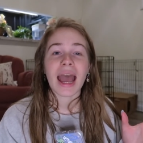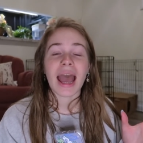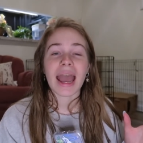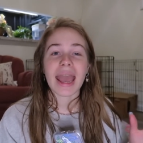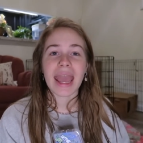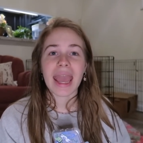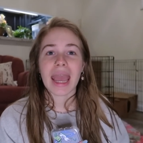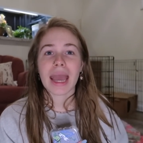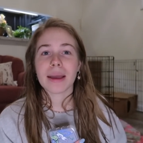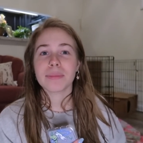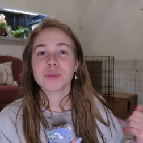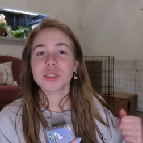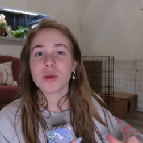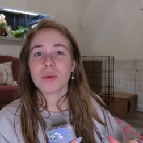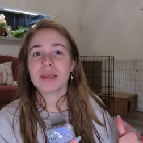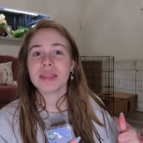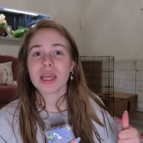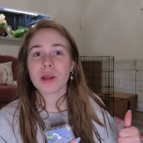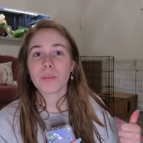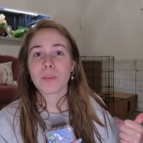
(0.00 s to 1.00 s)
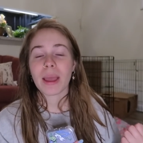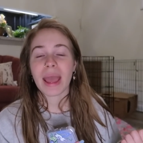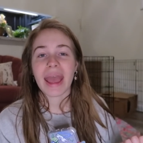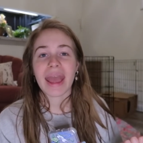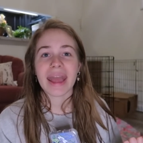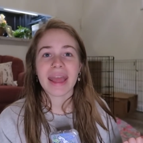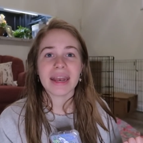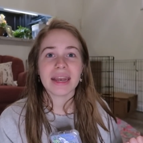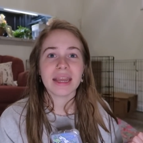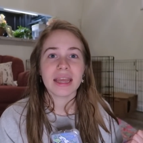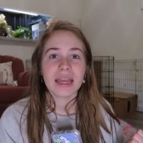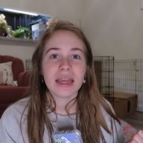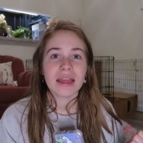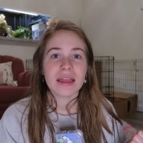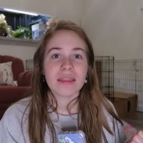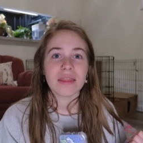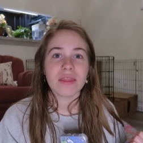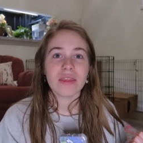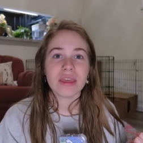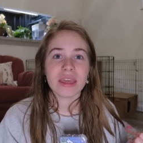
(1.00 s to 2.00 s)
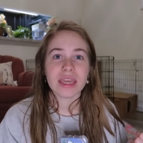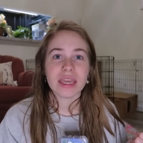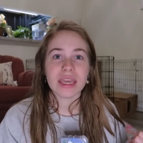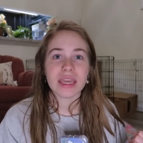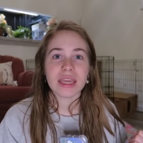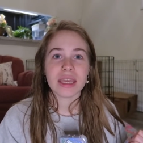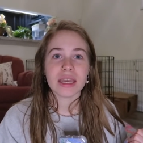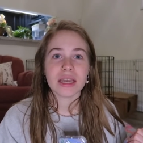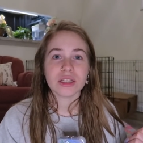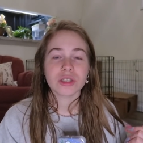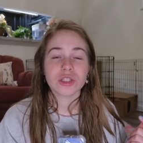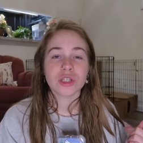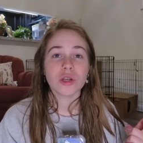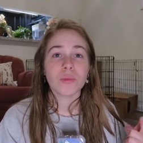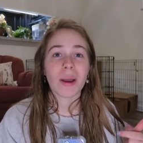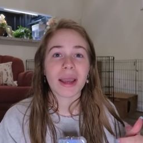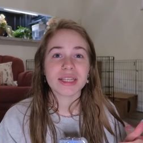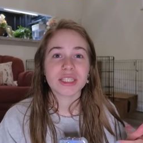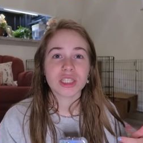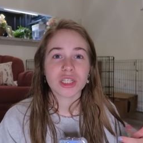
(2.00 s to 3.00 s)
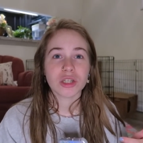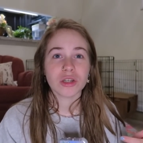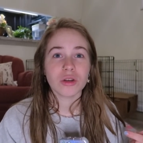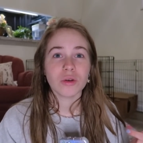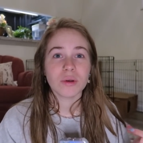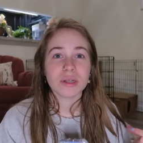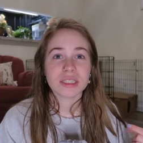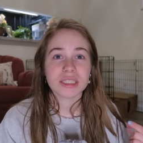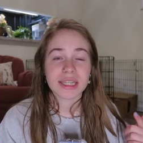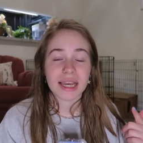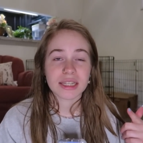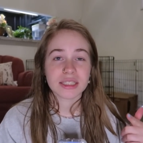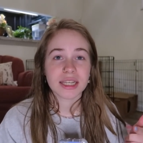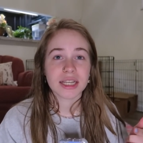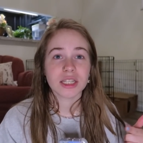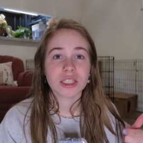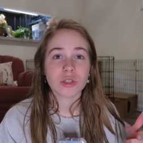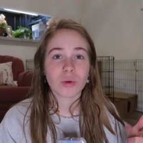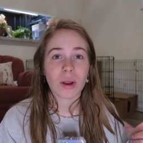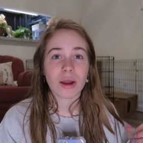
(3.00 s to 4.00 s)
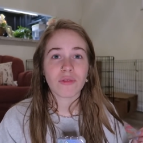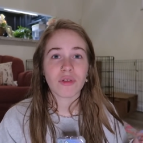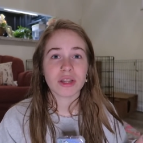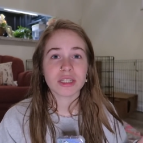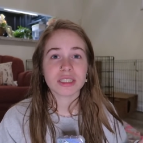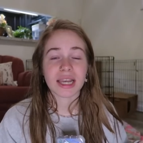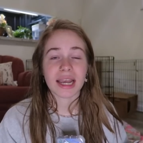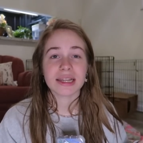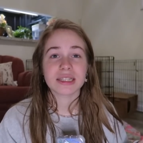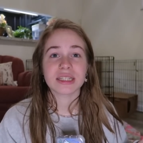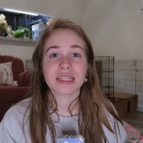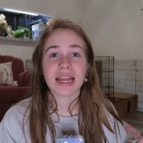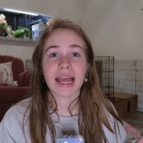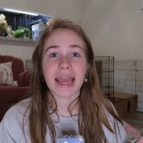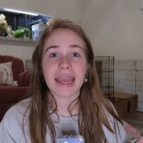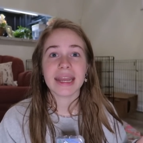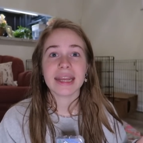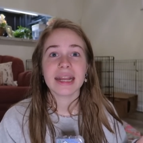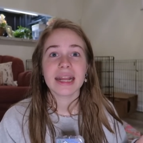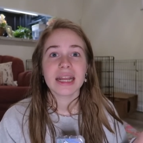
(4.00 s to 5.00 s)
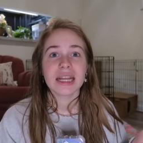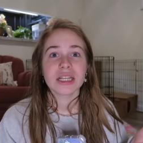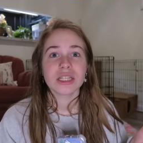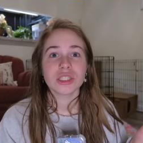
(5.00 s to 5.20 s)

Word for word: I am doing their pen, the two by two, 16 square foot size at night,